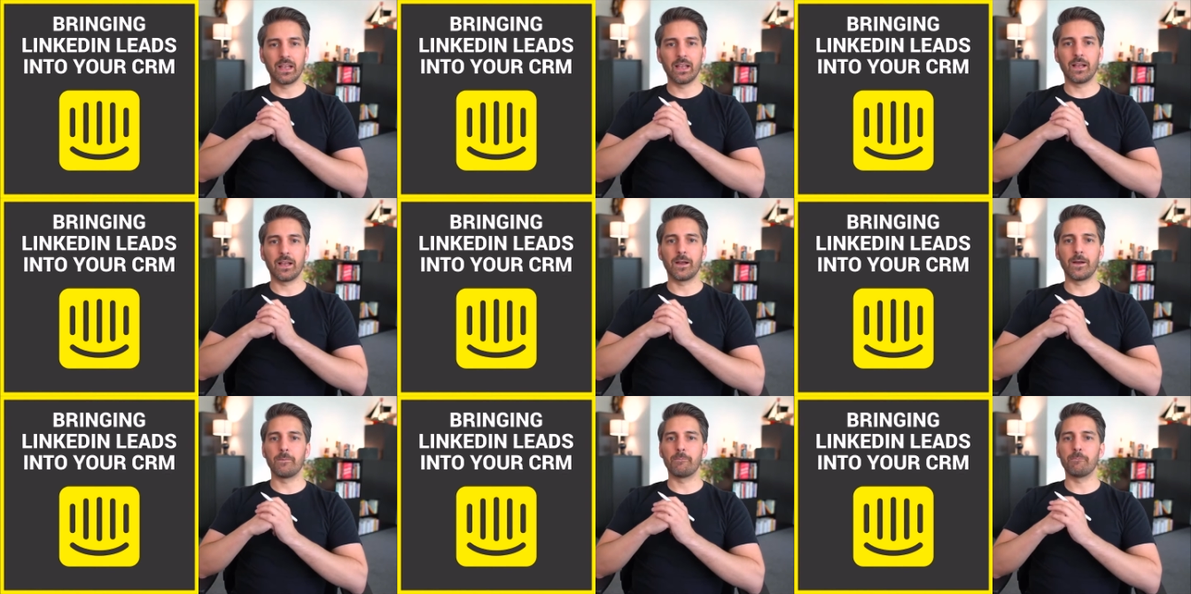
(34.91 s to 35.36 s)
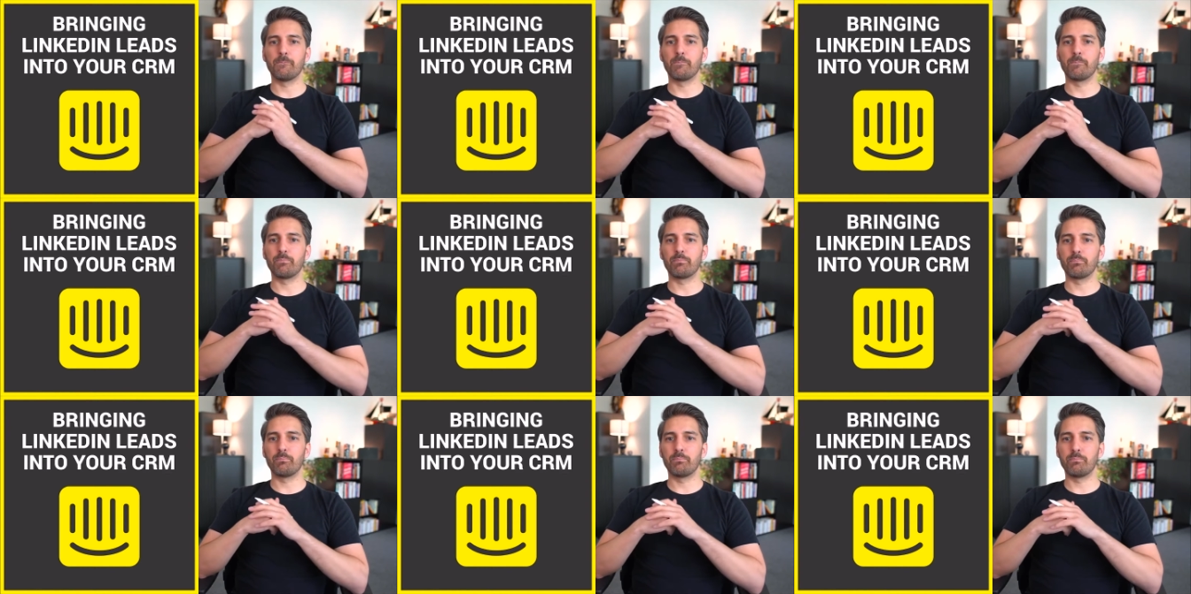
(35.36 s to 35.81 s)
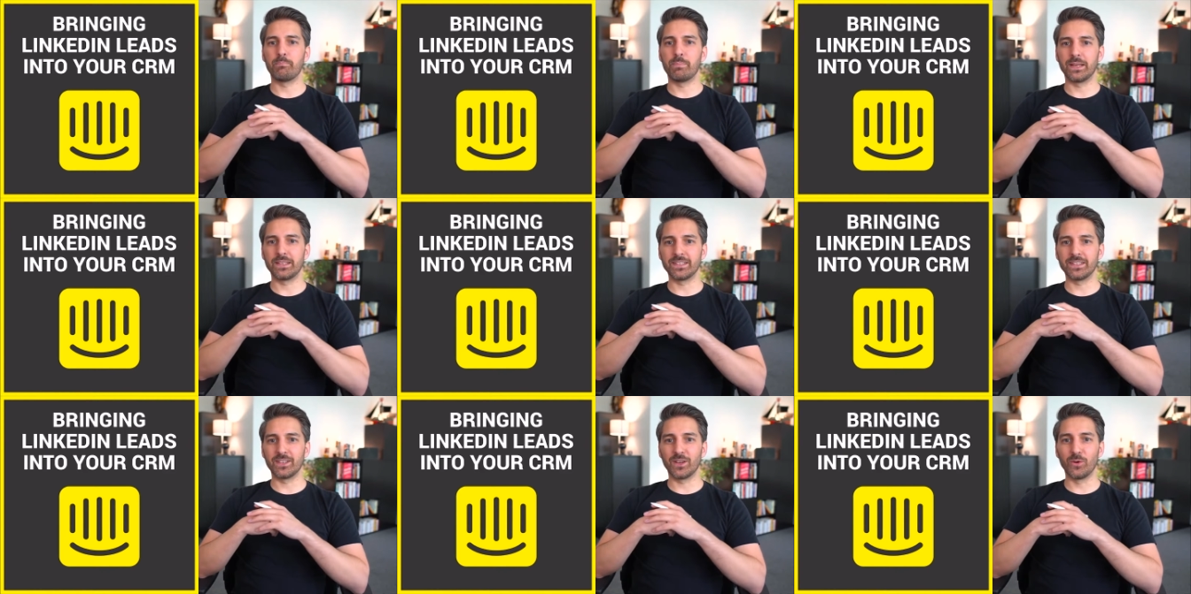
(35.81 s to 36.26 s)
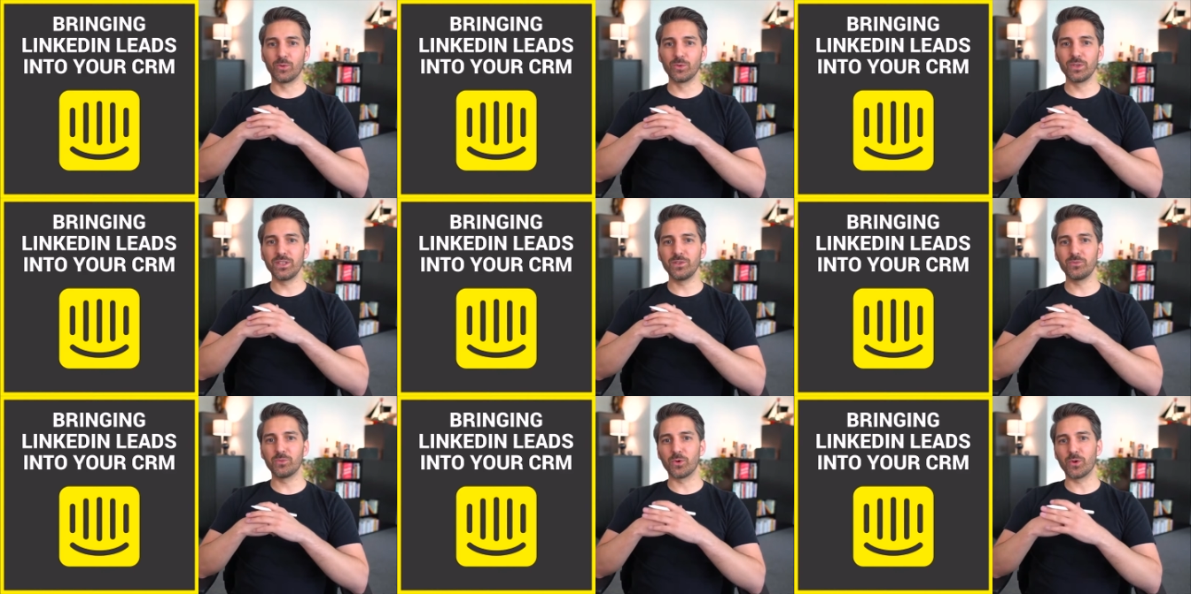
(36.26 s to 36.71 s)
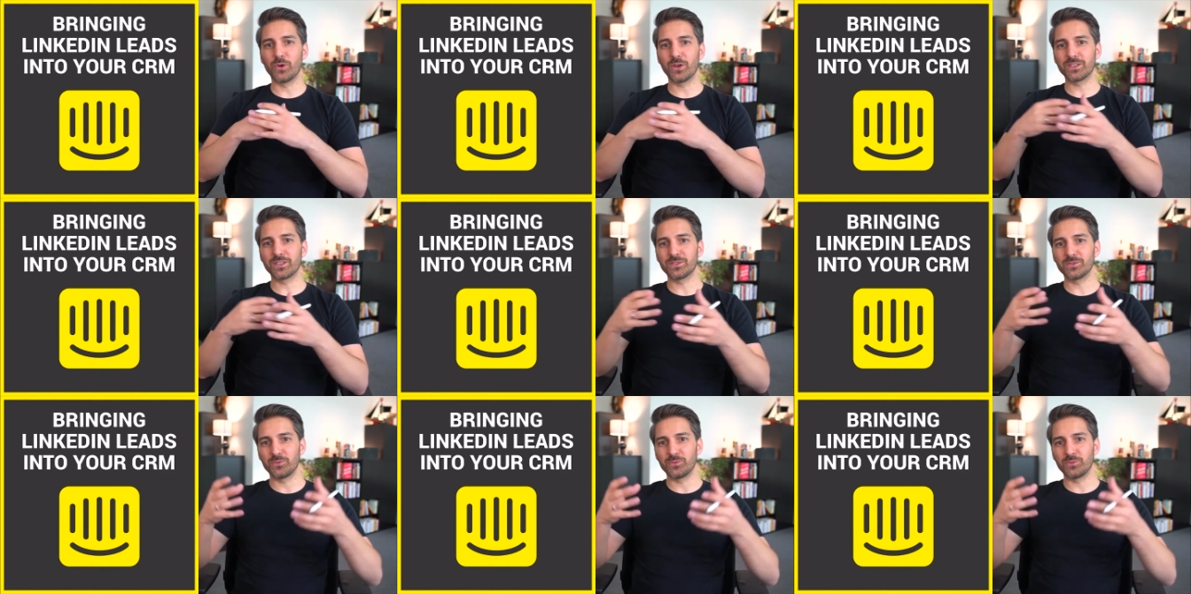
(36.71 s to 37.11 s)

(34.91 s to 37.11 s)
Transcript: um, but it only works